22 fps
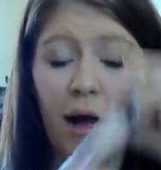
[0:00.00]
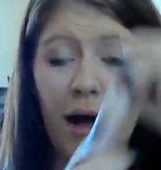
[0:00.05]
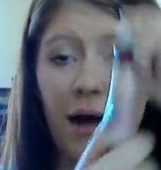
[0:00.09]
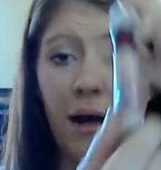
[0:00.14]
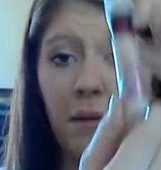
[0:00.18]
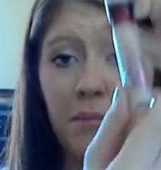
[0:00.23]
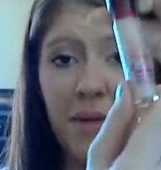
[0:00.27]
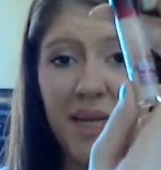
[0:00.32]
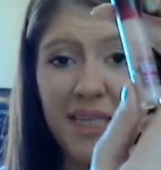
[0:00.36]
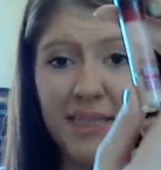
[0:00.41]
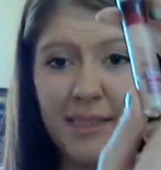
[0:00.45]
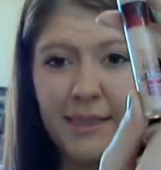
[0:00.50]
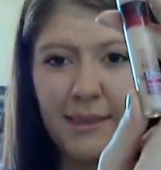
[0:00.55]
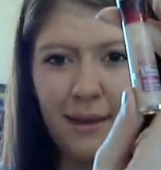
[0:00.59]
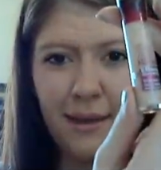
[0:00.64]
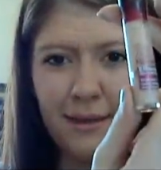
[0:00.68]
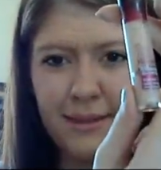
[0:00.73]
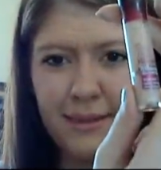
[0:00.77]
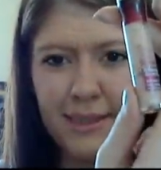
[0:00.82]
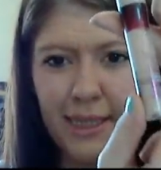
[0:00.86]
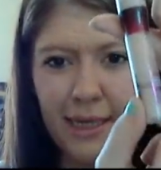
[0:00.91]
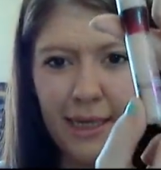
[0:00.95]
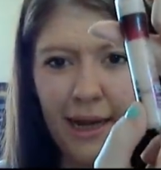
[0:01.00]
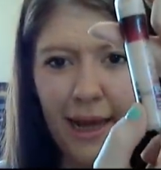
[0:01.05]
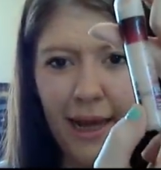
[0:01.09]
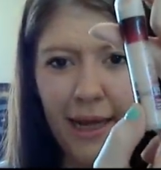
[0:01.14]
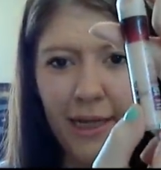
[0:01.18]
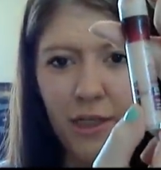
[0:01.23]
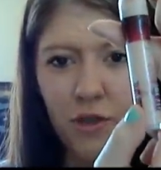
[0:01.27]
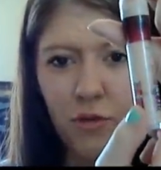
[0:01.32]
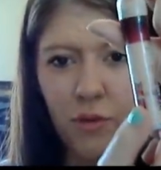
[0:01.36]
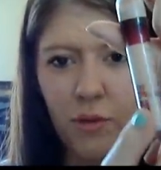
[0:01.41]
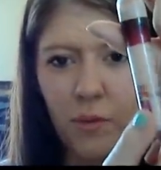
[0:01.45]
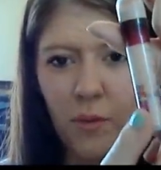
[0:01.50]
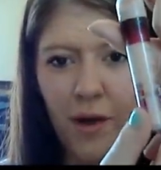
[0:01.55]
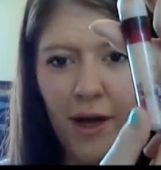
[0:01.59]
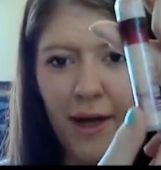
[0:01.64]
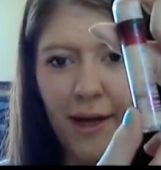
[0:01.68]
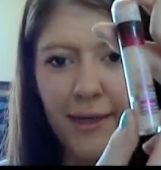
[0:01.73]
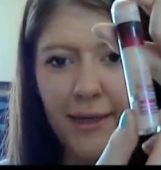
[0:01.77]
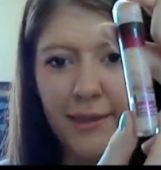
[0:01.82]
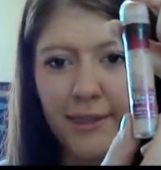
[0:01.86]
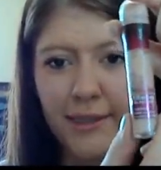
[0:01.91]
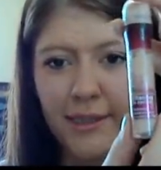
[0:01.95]
It's Instant Age
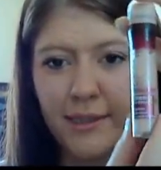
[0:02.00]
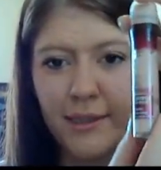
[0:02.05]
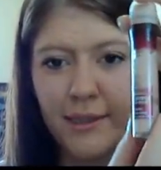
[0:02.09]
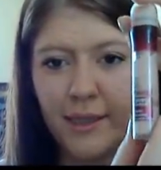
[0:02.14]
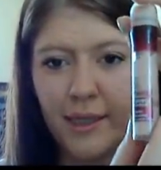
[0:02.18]
Rewind.